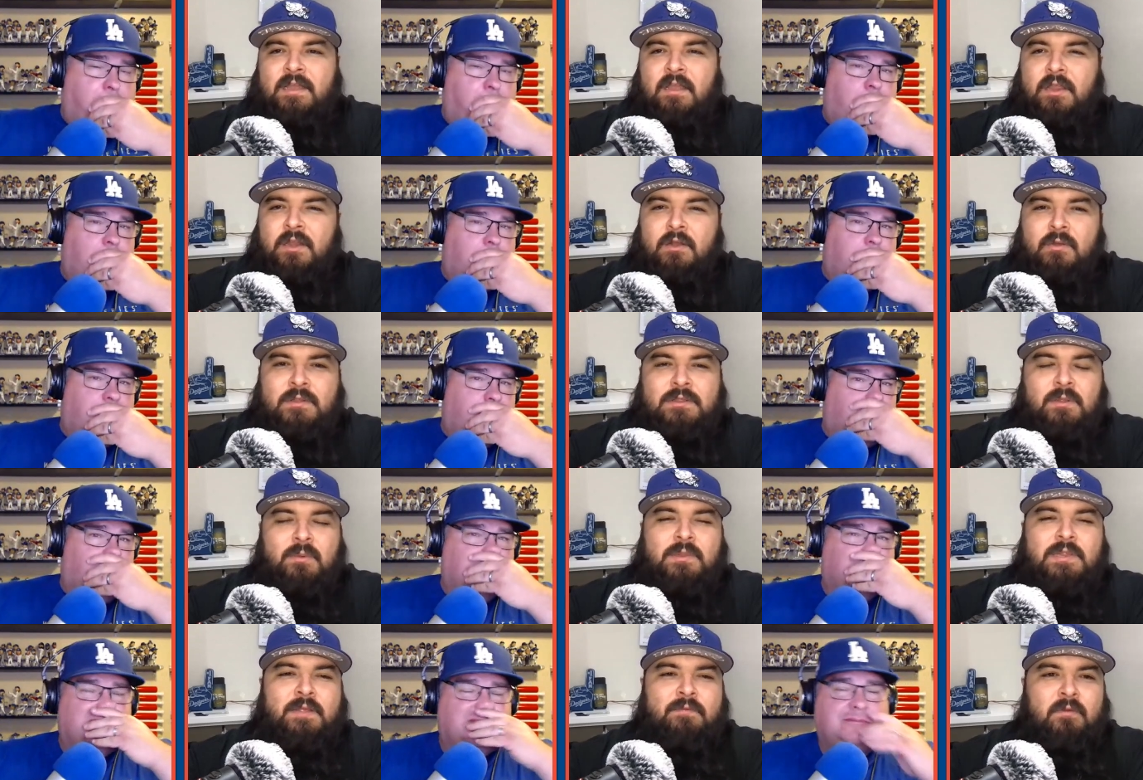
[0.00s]
Speaker 1: oh, you know what, the
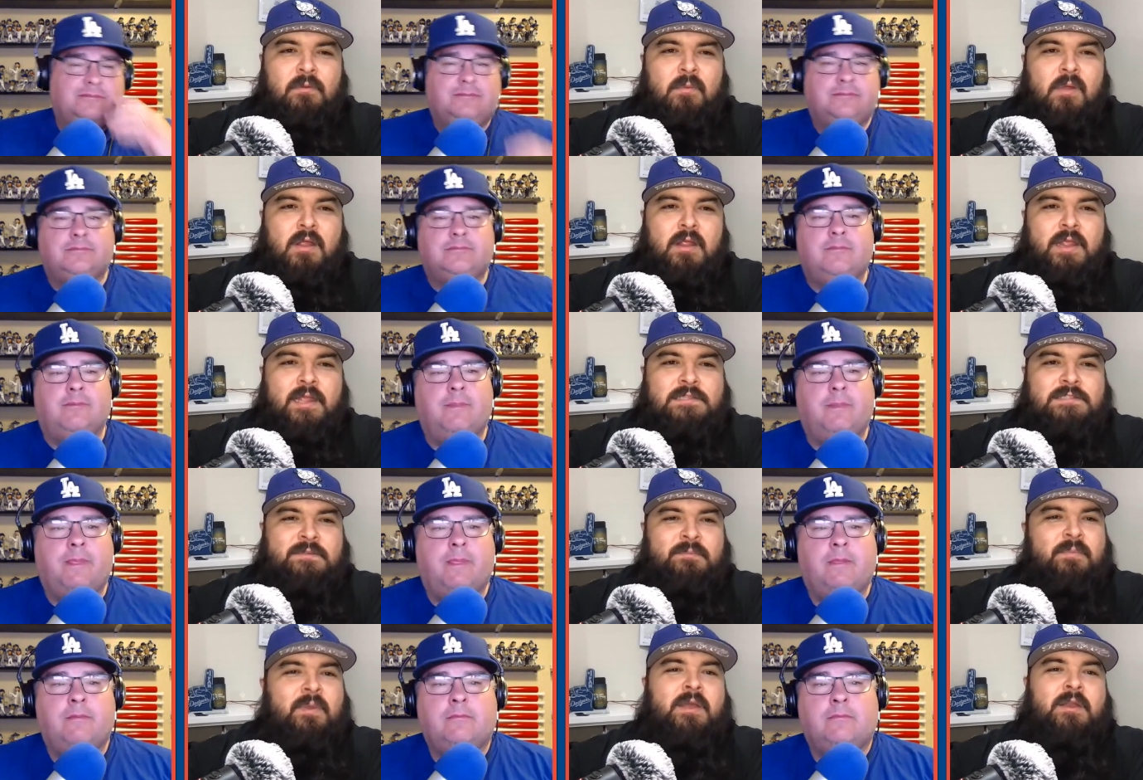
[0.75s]
reliever
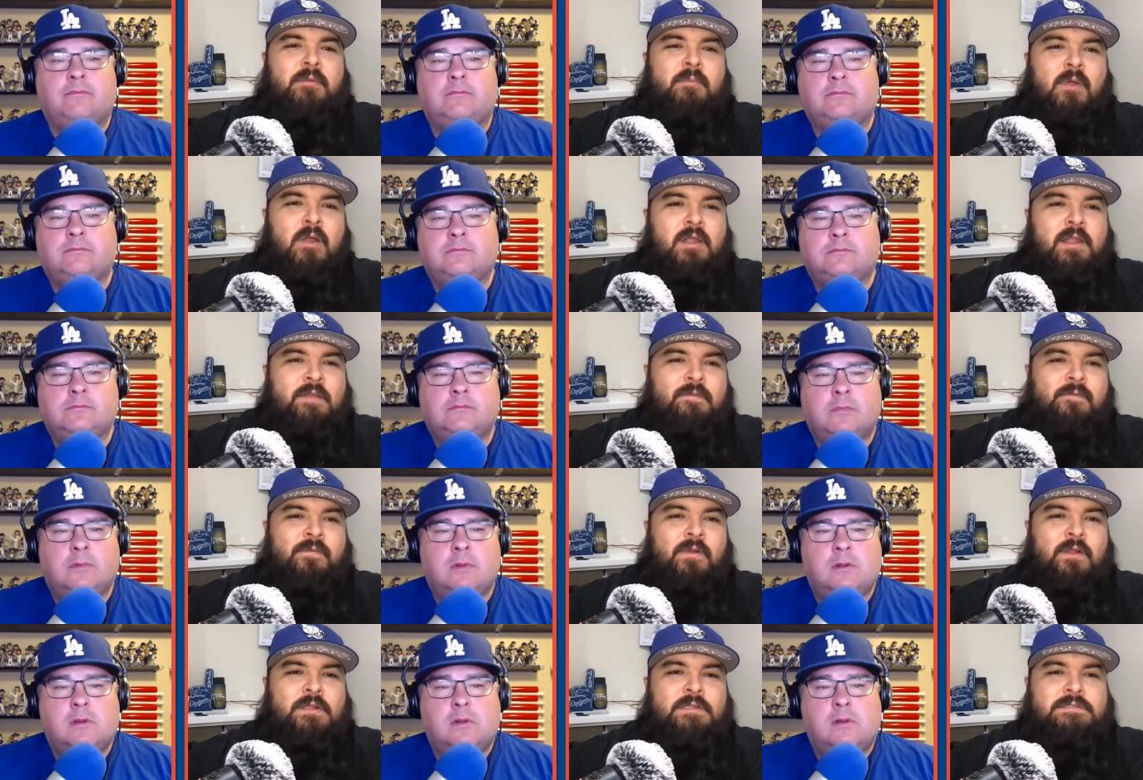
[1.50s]
market's a better market
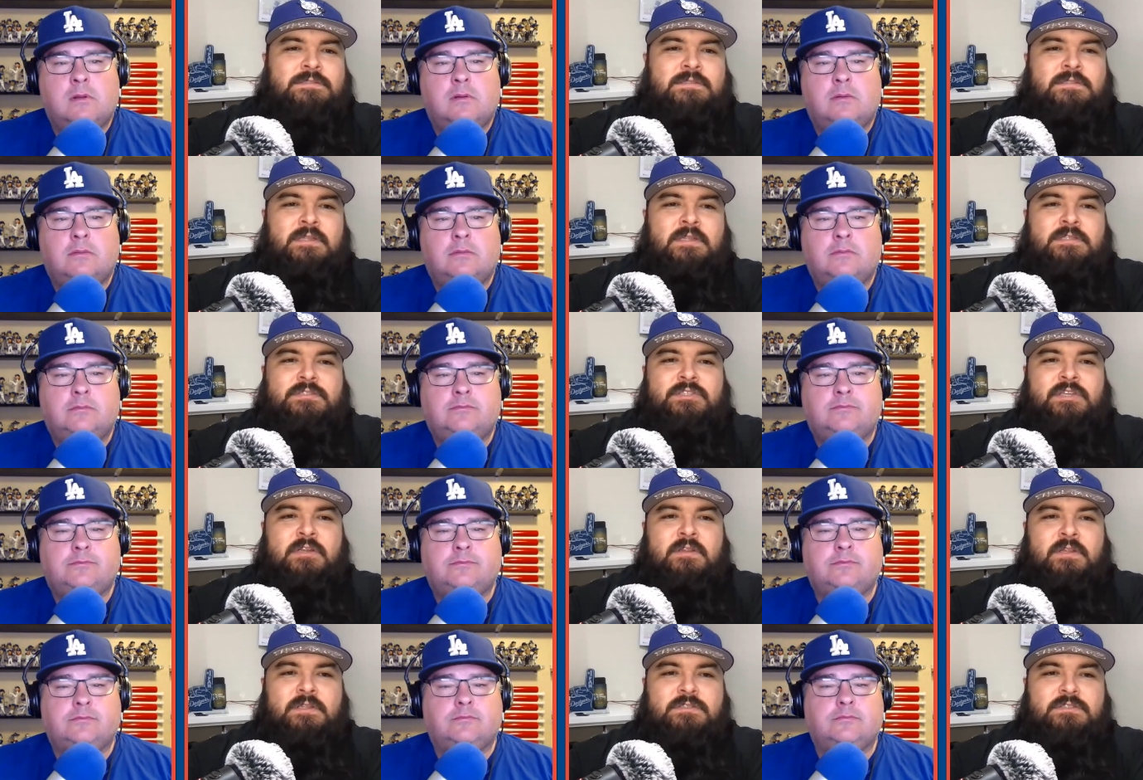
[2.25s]
for us this
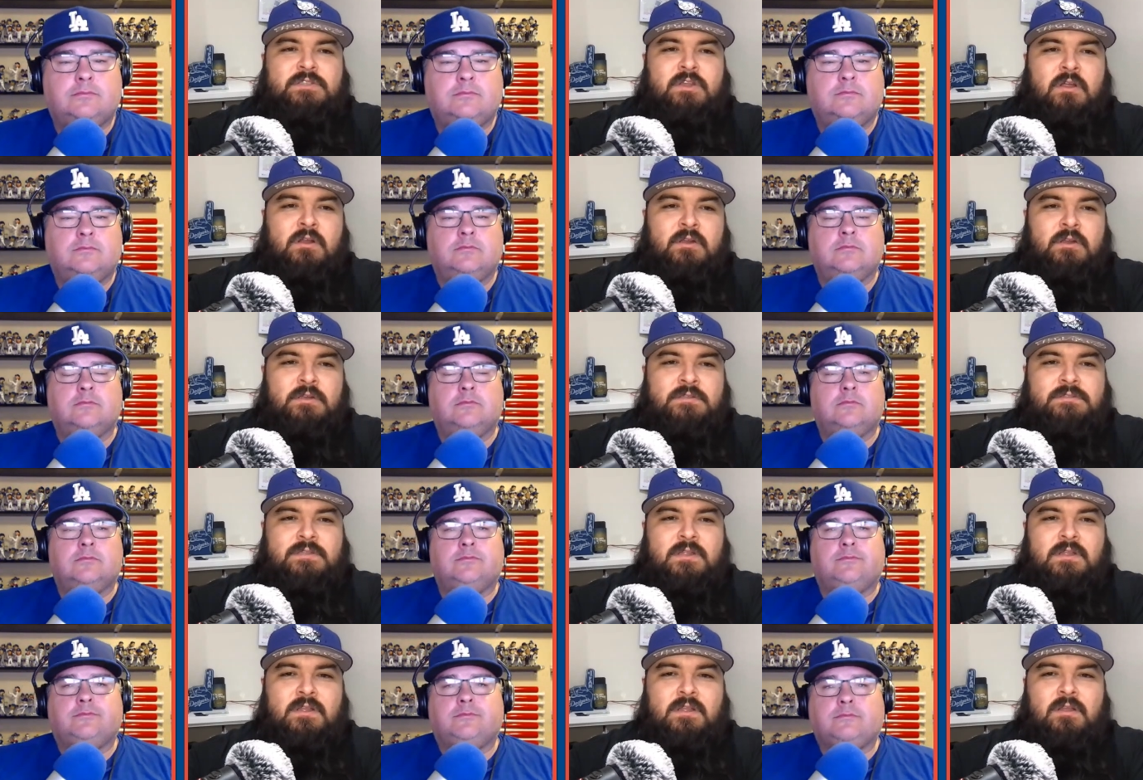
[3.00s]
year than
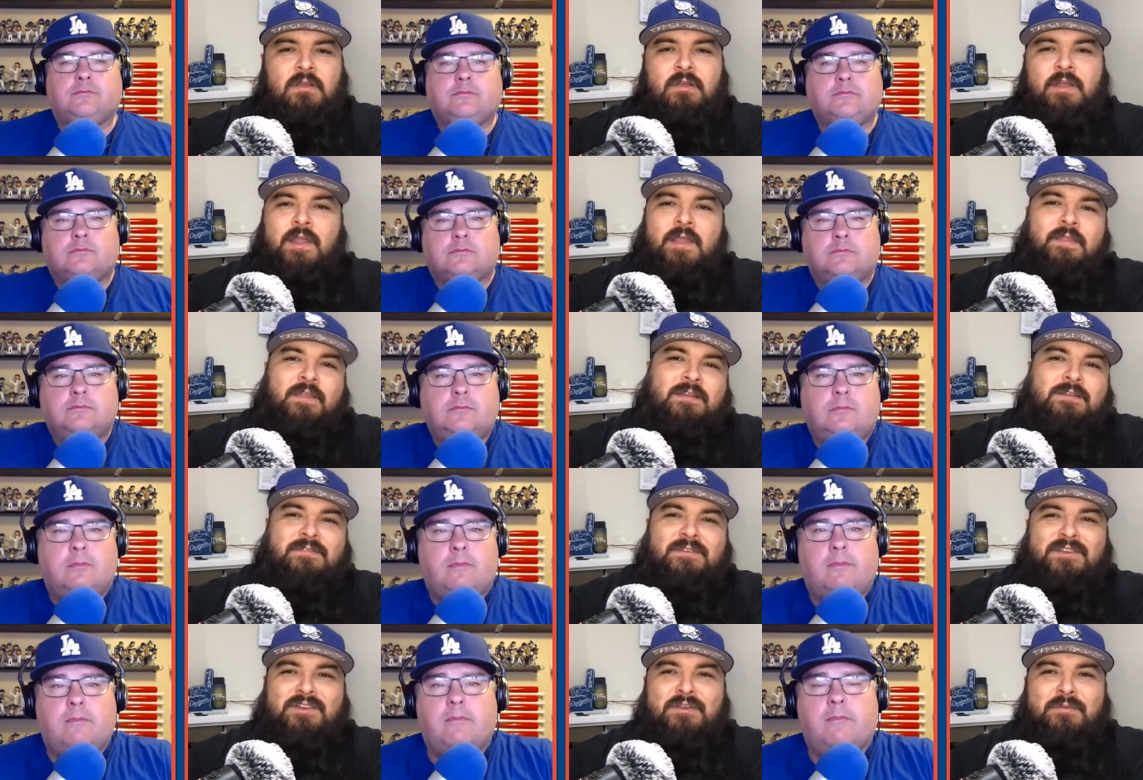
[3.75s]
starters okay,
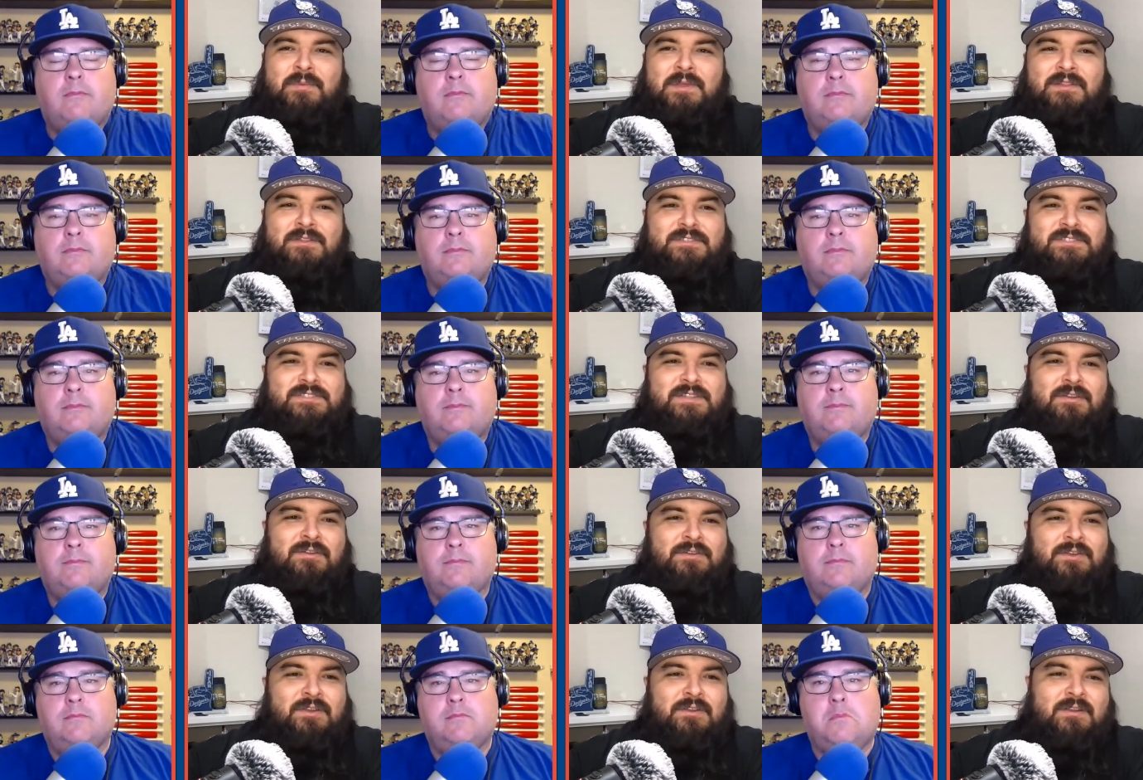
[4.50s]
then you know Miller
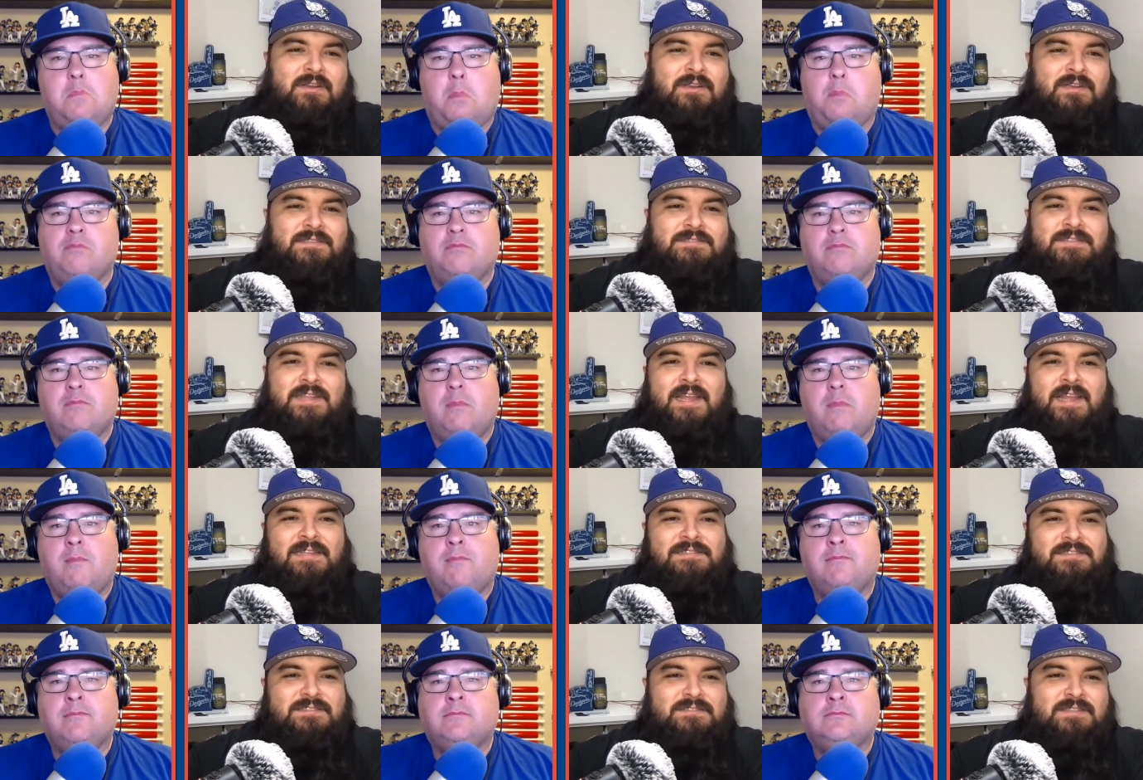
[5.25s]
Stone, you're going to stay
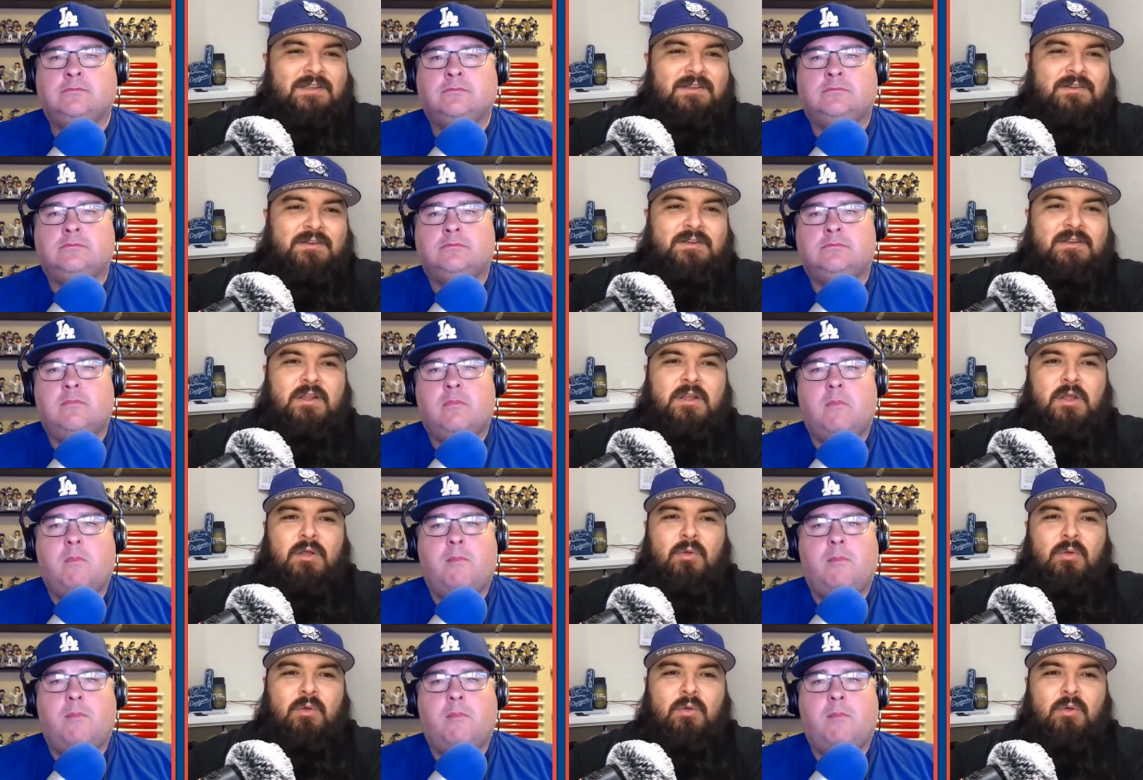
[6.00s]
as a starter.